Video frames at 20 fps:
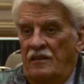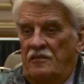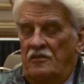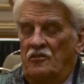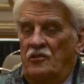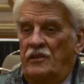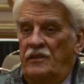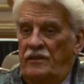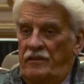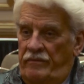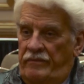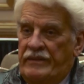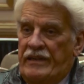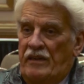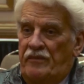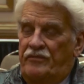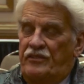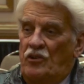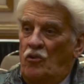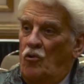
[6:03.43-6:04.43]
So he
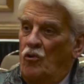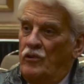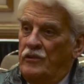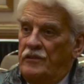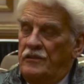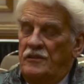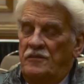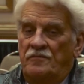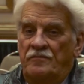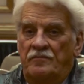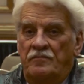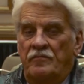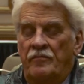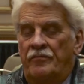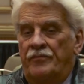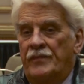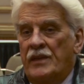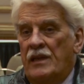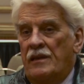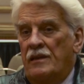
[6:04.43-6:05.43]
gave the order,
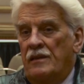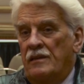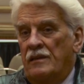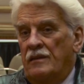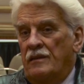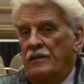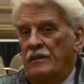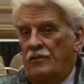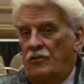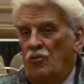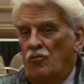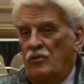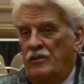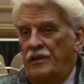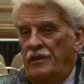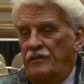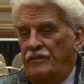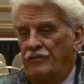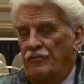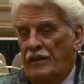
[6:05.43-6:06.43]
uh, he
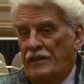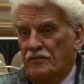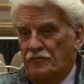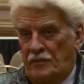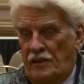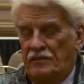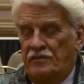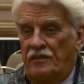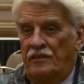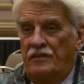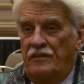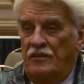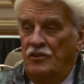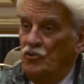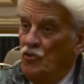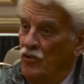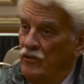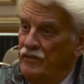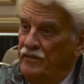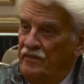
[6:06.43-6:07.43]
told his Vice President
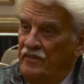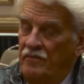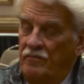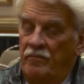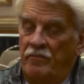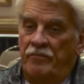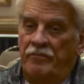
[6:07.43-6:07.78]
Johnson